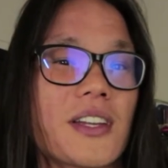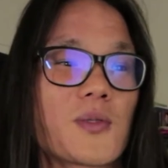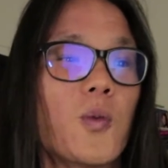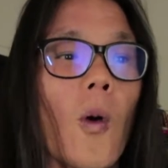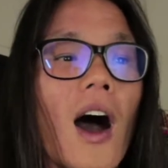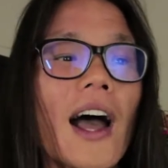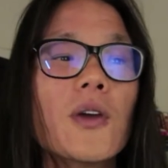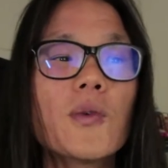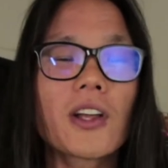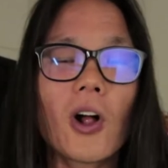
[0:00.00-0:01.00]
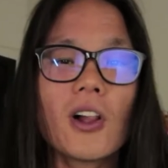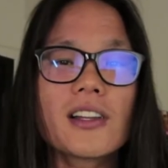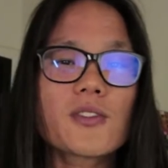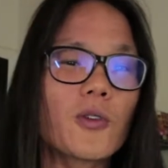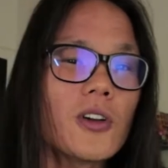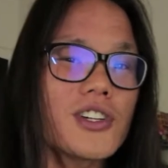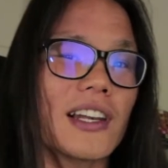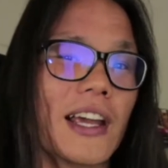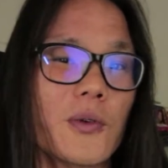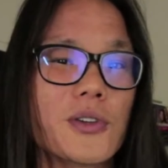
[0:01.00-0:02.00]
That's why we call it
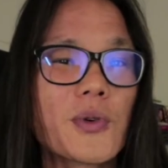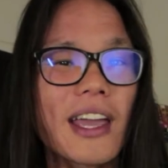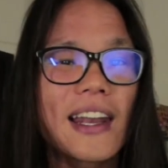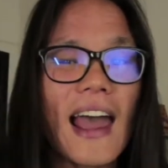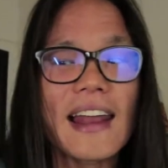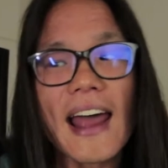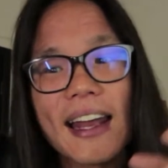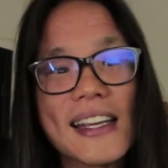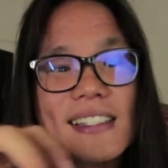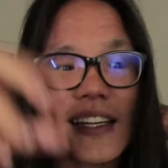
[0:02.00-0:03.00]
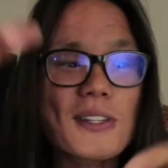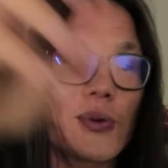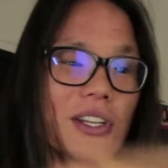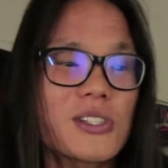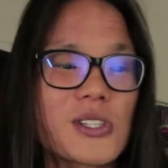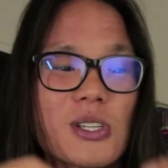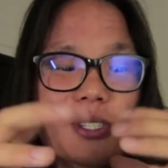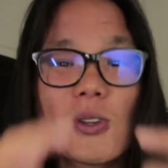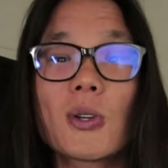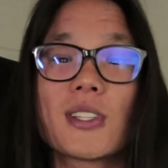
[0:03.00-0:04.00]
Rojak language. We can add anything to it, it's just a
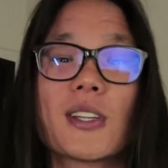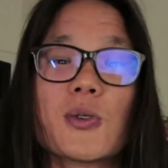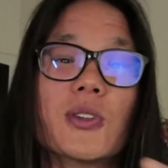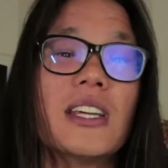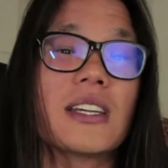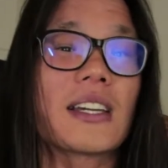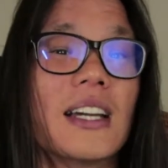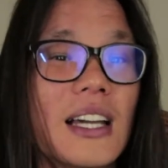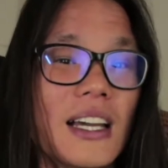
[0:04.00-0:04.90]
sauce that's unique.